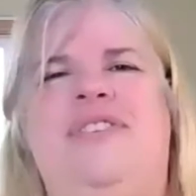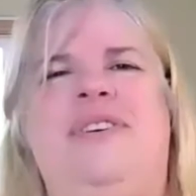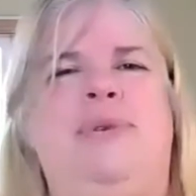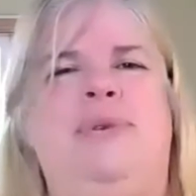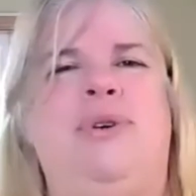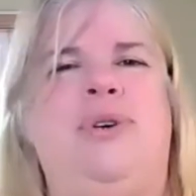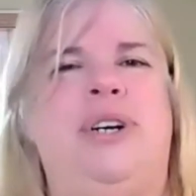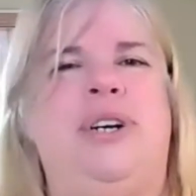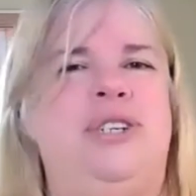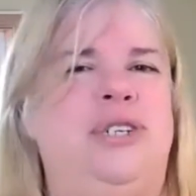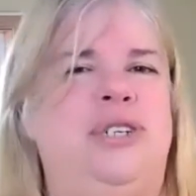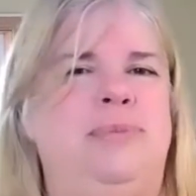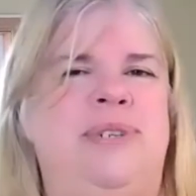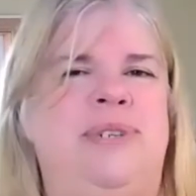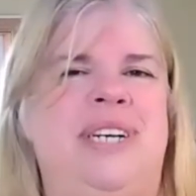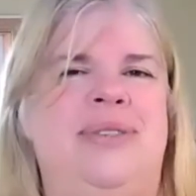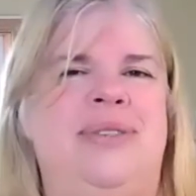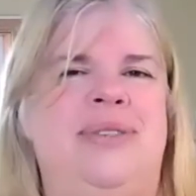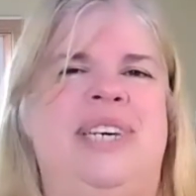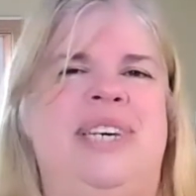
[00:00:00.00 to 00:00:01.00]
from Norton, New
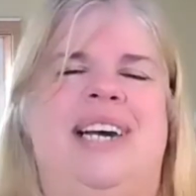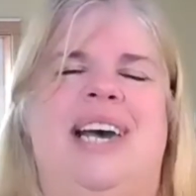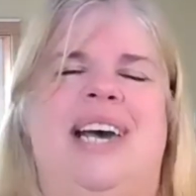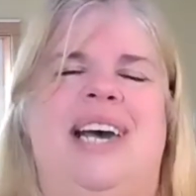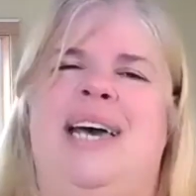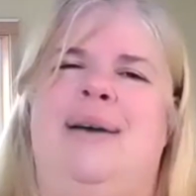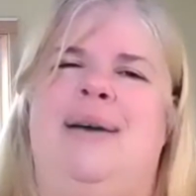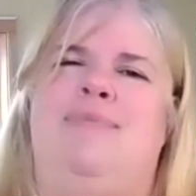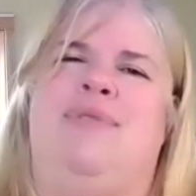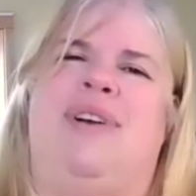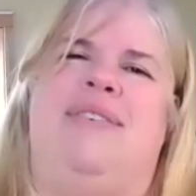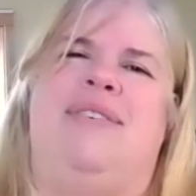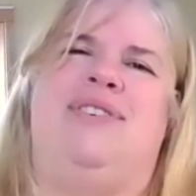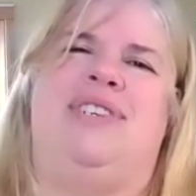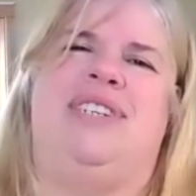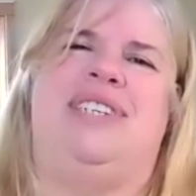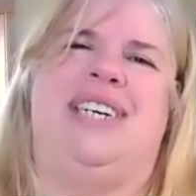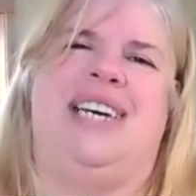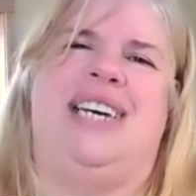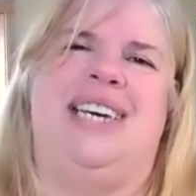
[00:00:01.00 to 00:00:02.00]
Brunswick, I'm Rev
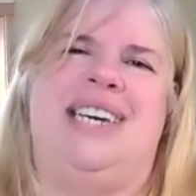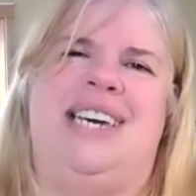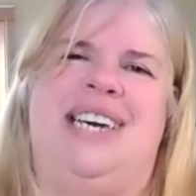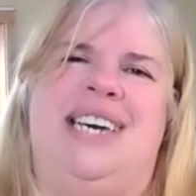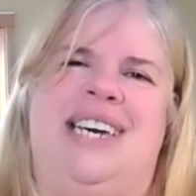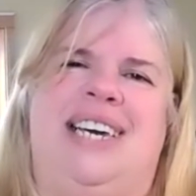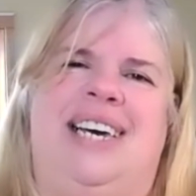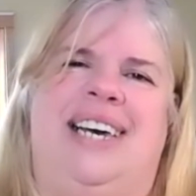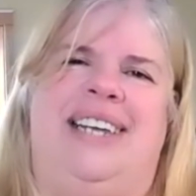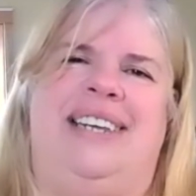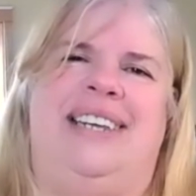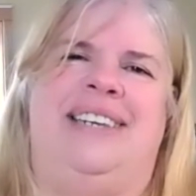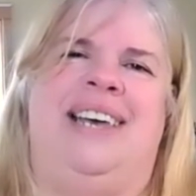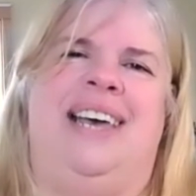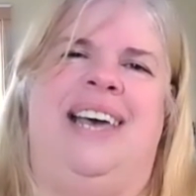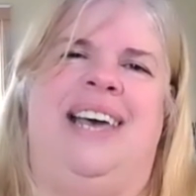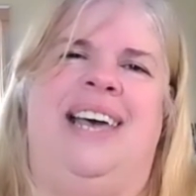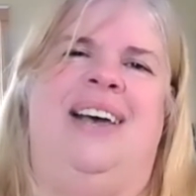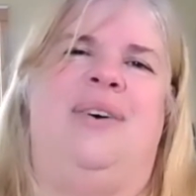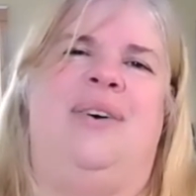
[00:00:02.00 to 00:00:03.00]
Dianne.
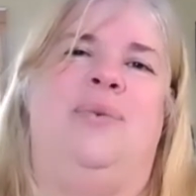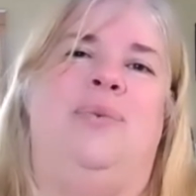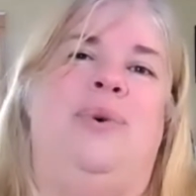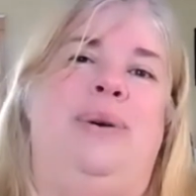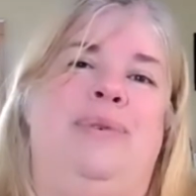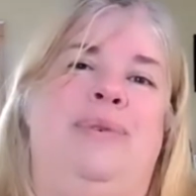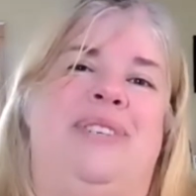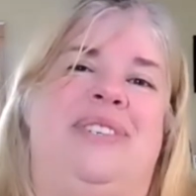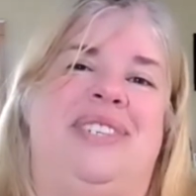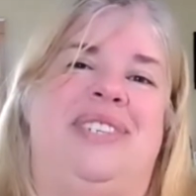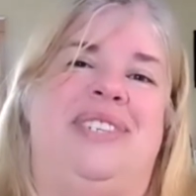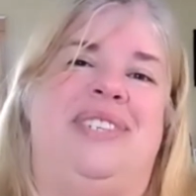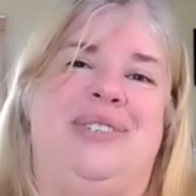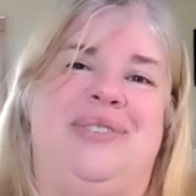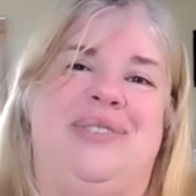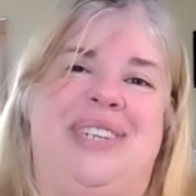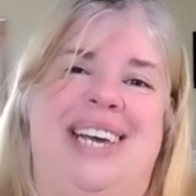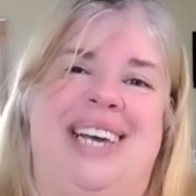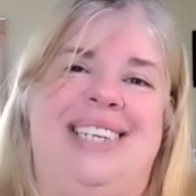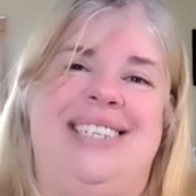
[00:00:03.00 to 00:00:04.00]
We will see
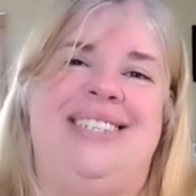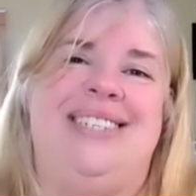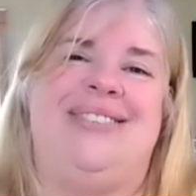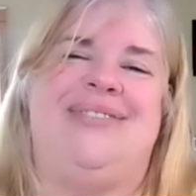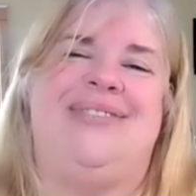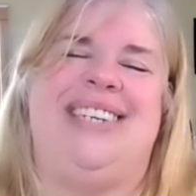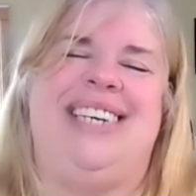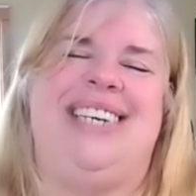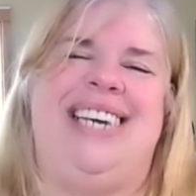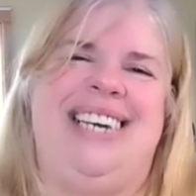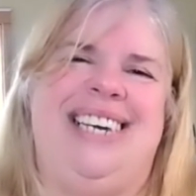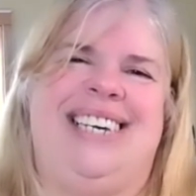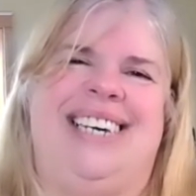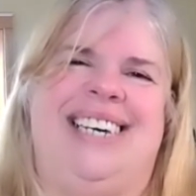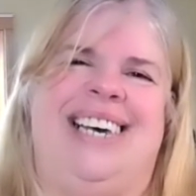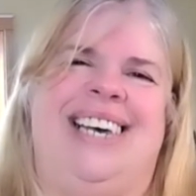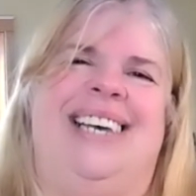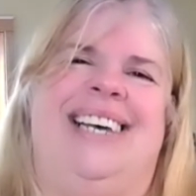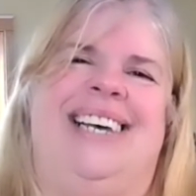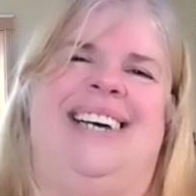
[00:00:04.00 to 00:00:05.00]
you next
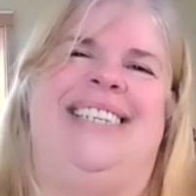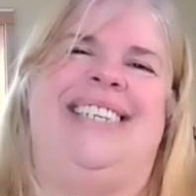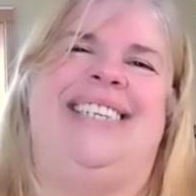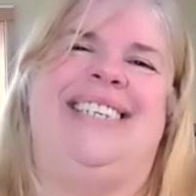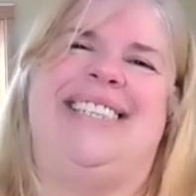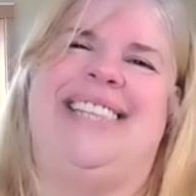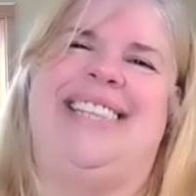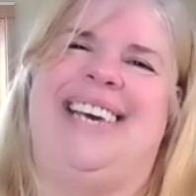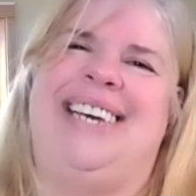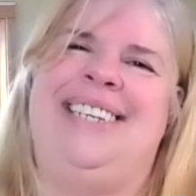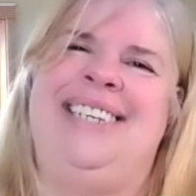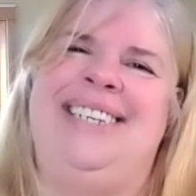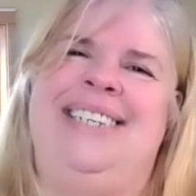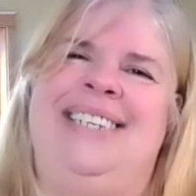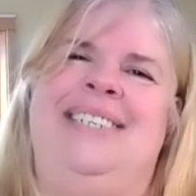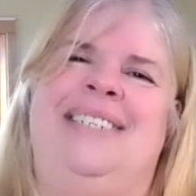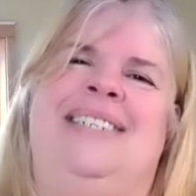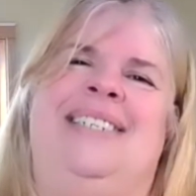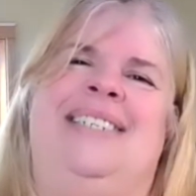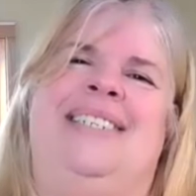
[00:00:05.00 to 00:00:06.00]
week. Until then,
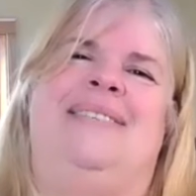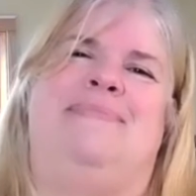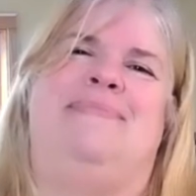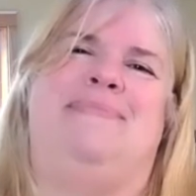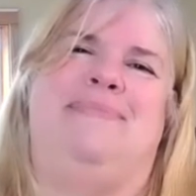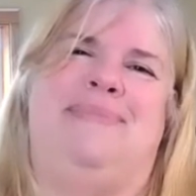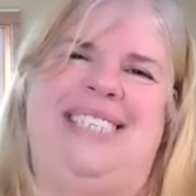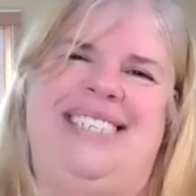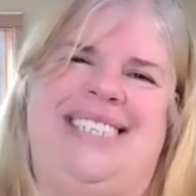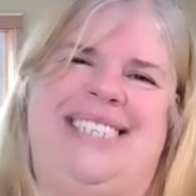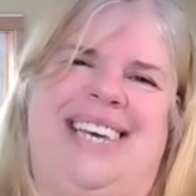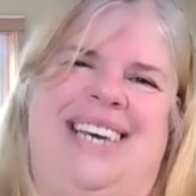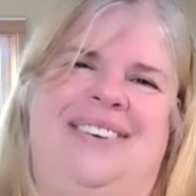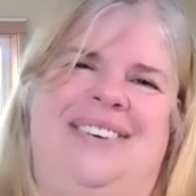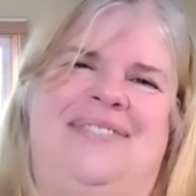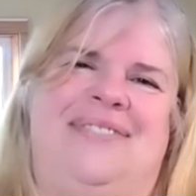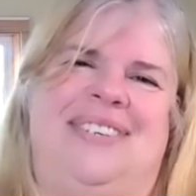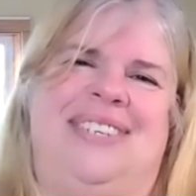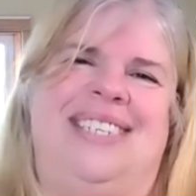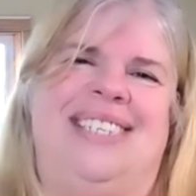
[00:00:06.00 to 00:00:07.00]
be
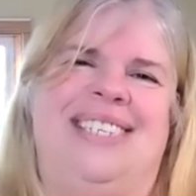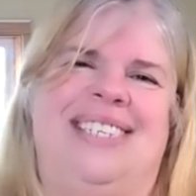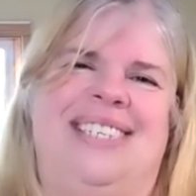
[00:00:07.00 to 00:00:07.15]
safe.